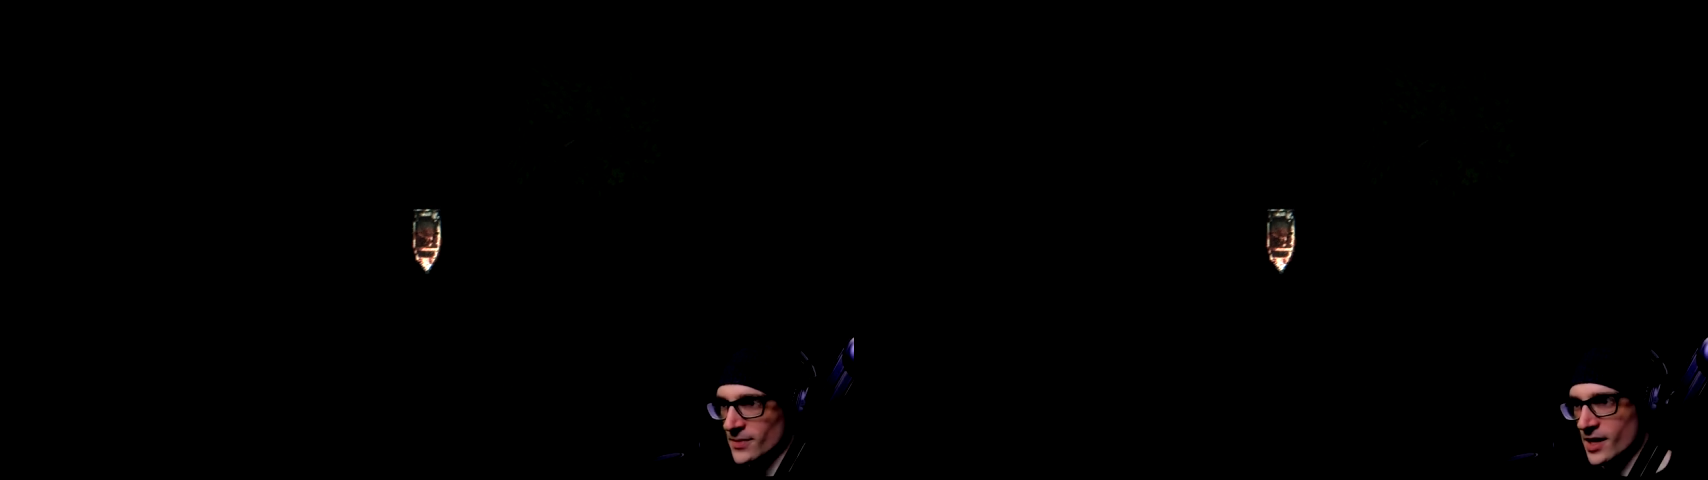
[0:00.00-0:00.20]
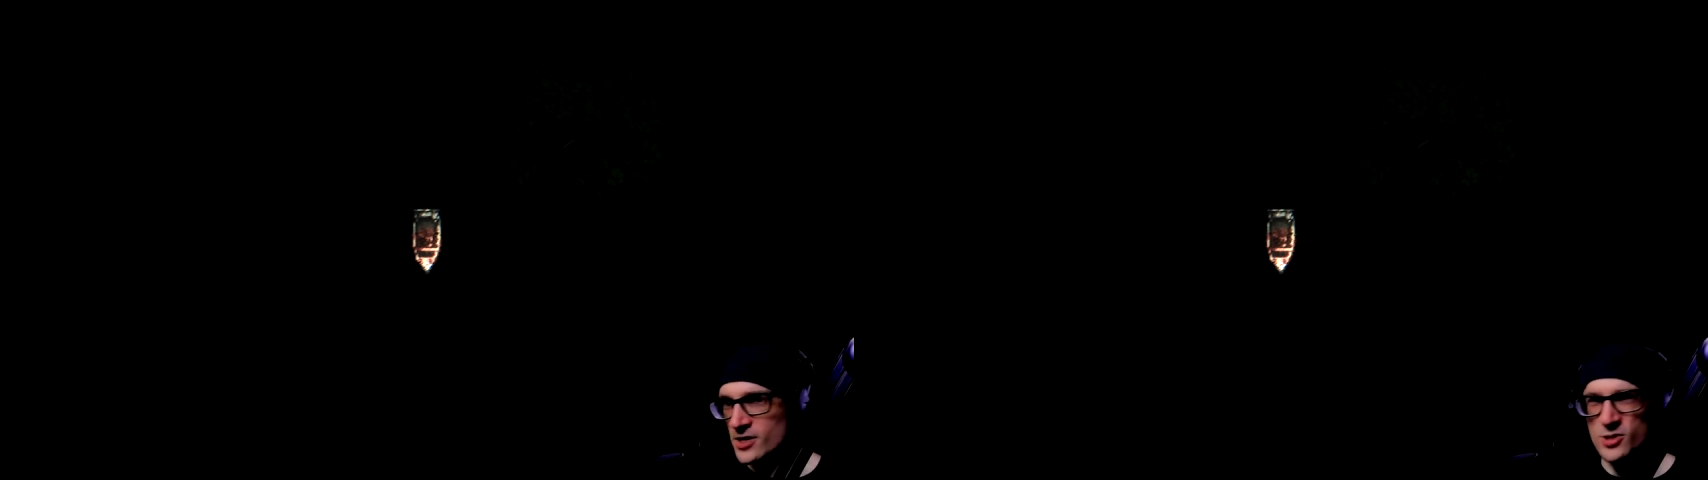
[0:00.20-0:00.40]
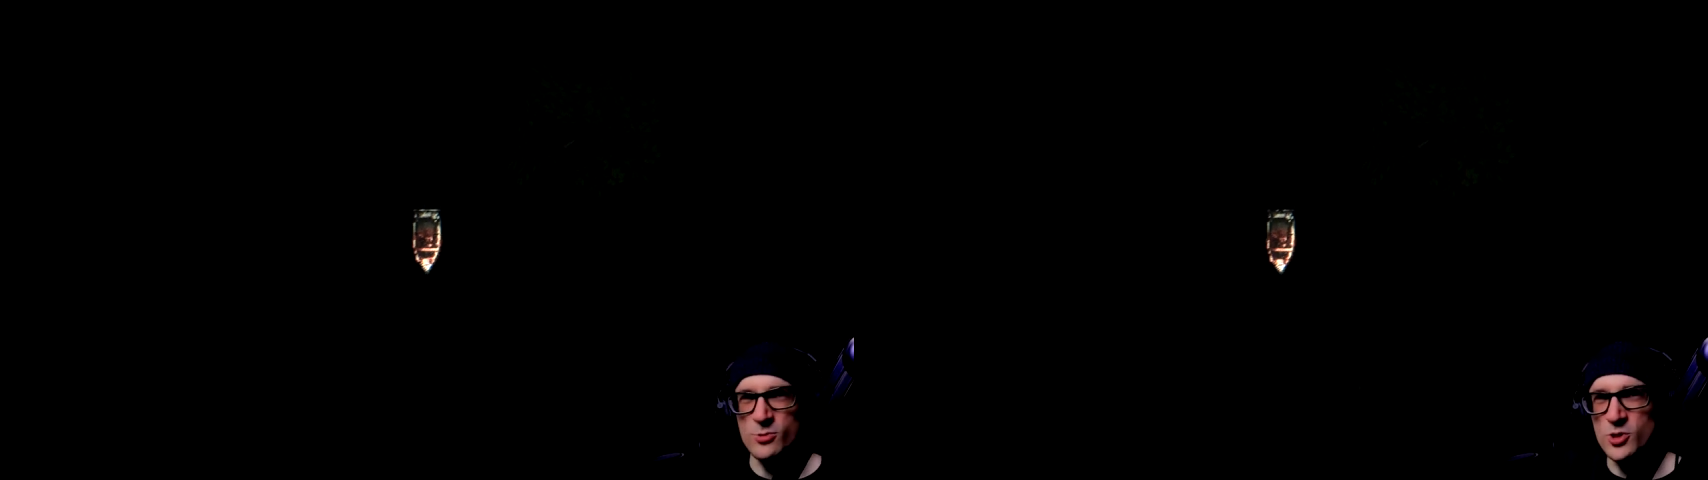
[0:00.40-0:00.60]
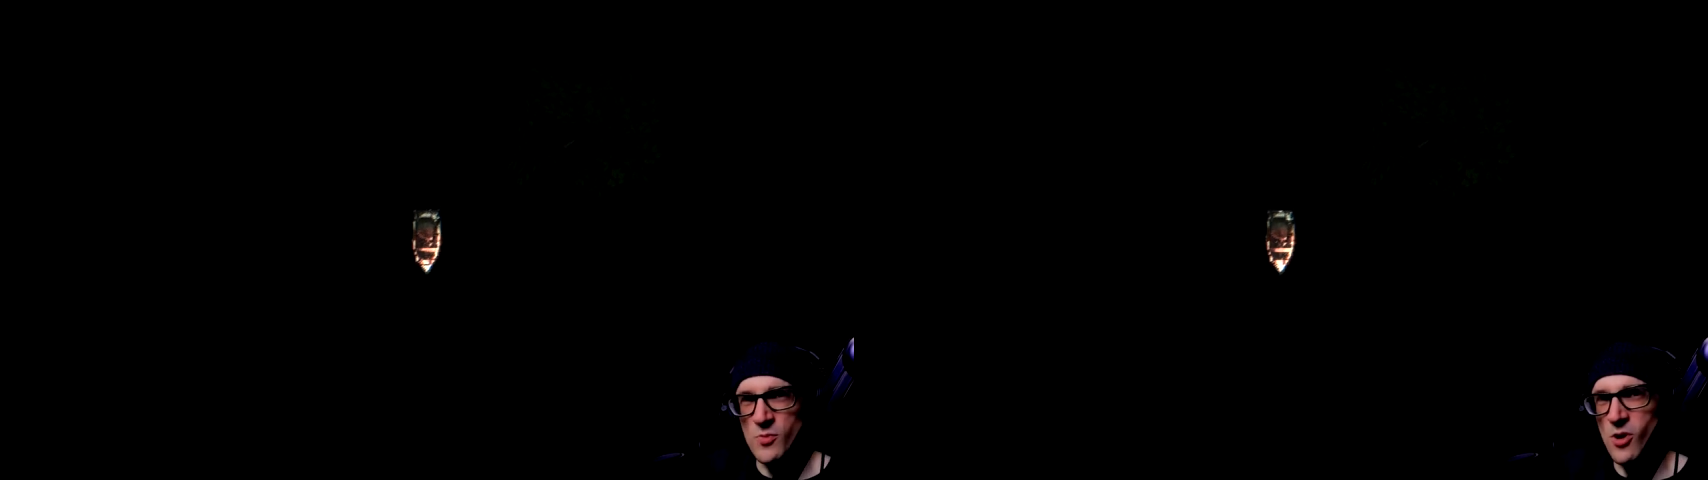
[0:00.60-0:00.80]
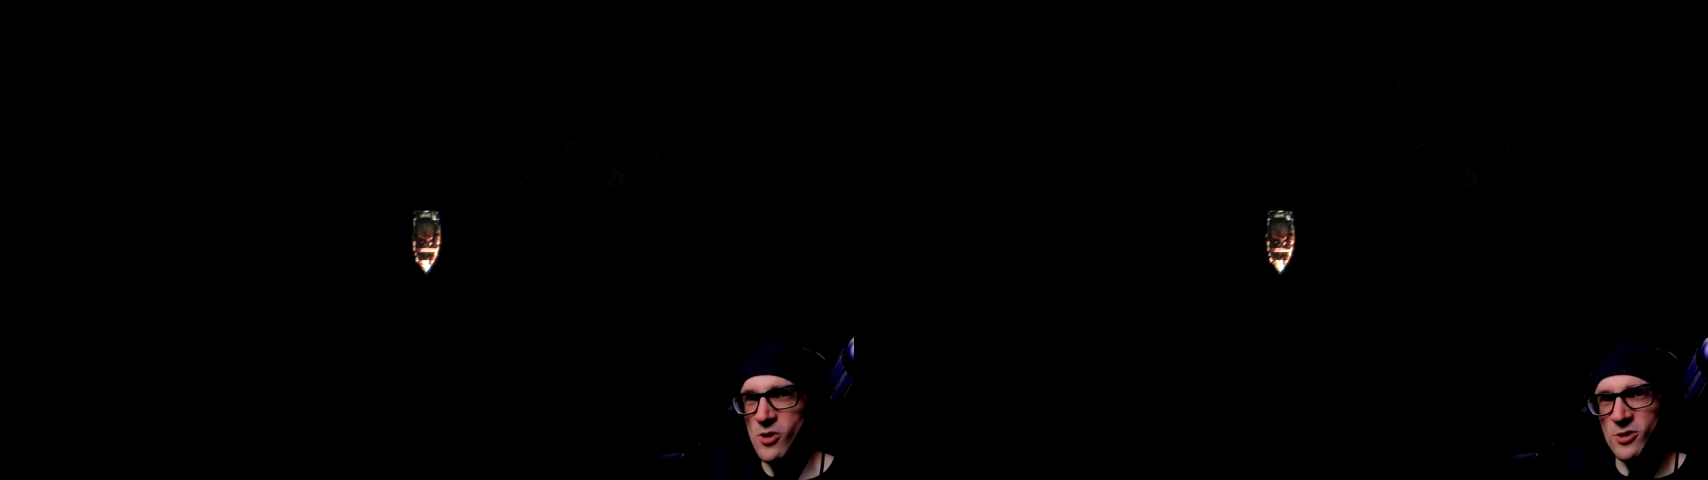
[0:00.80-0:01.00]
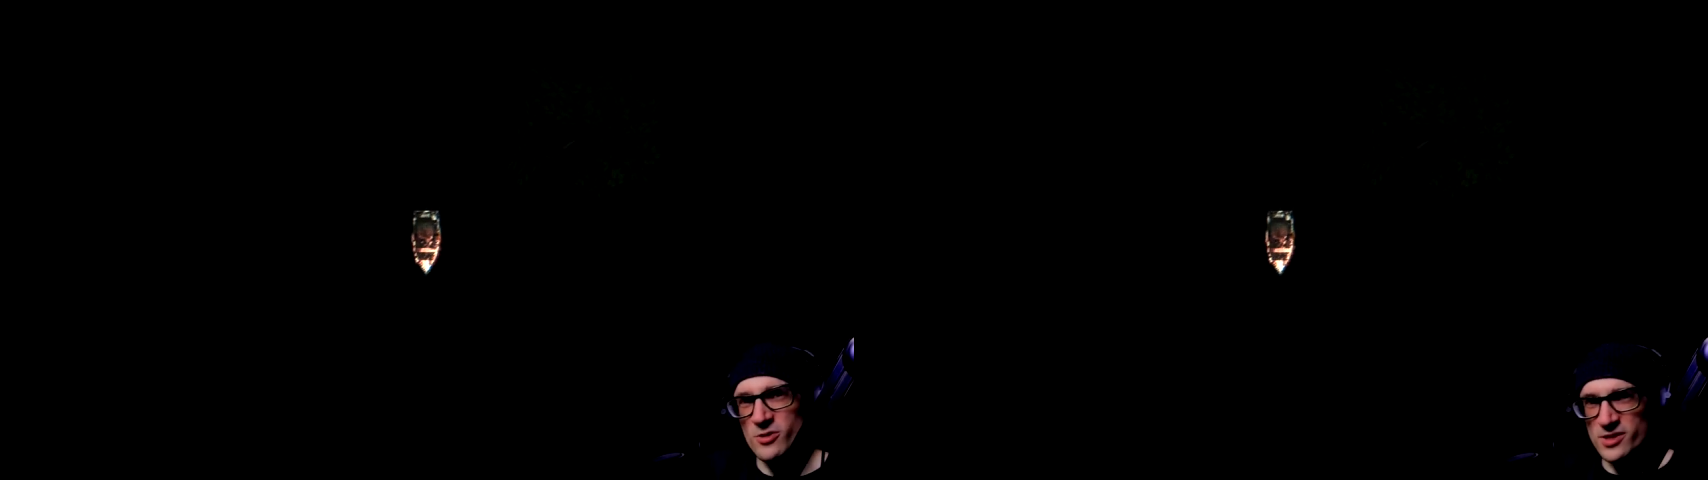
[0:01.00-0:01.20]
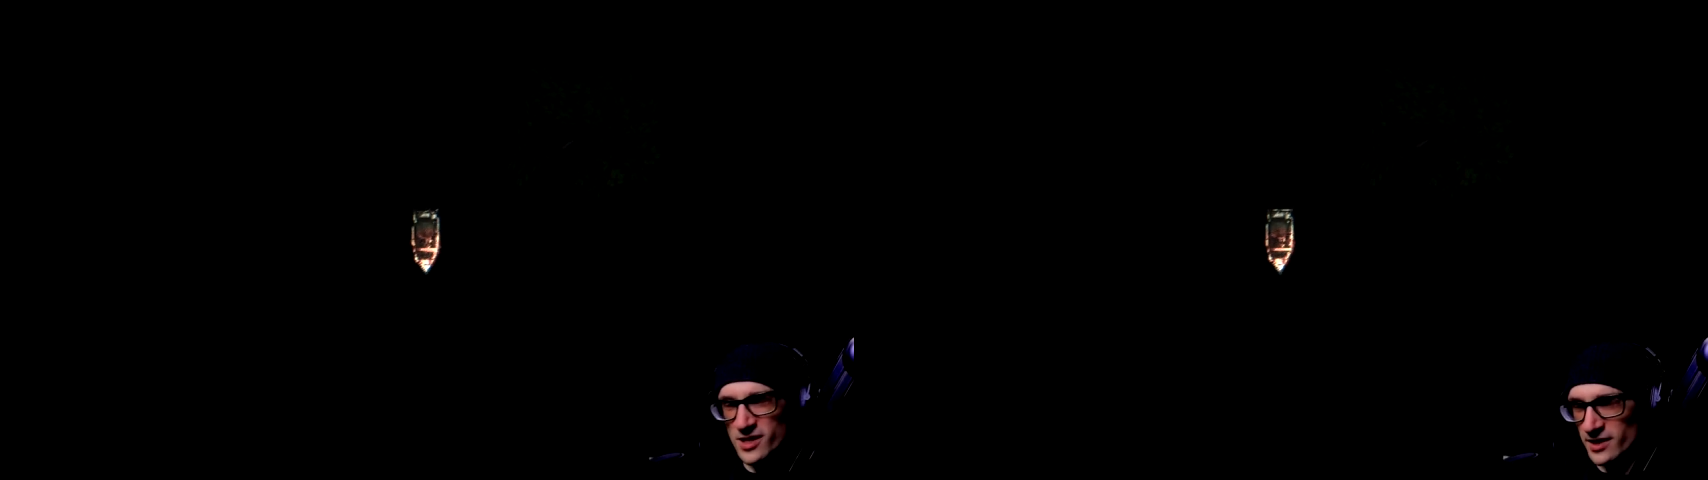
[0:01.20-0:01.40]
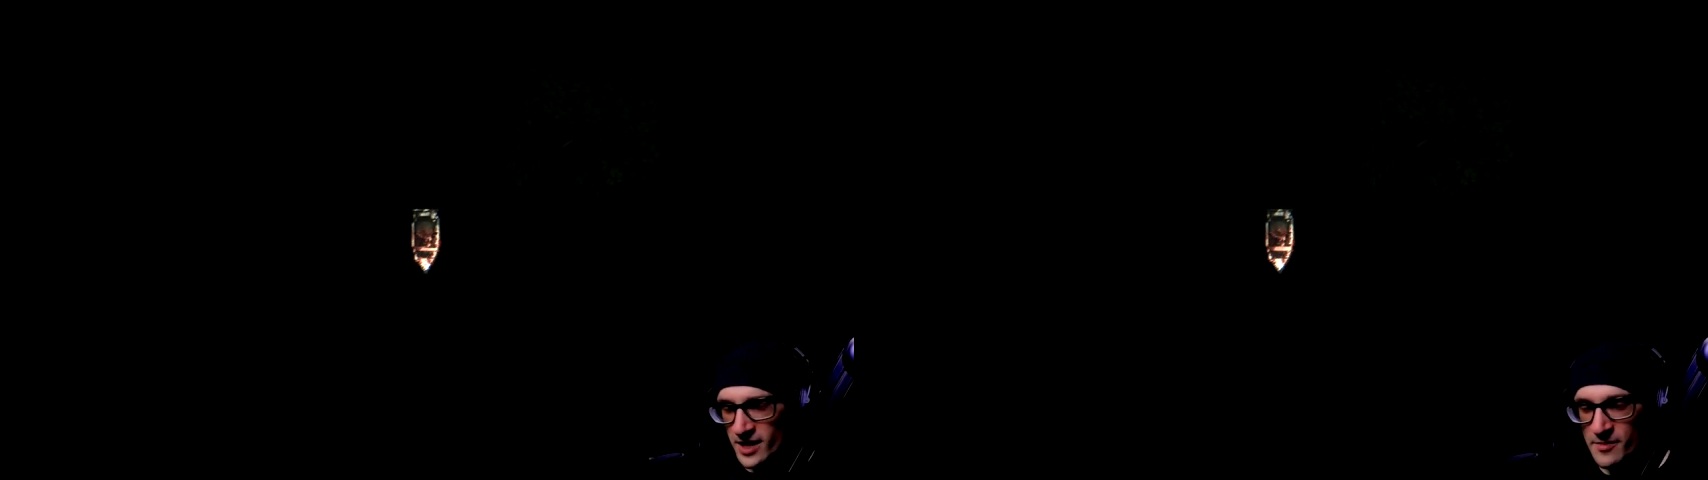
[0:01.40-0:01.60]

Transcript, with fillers: and too small, you let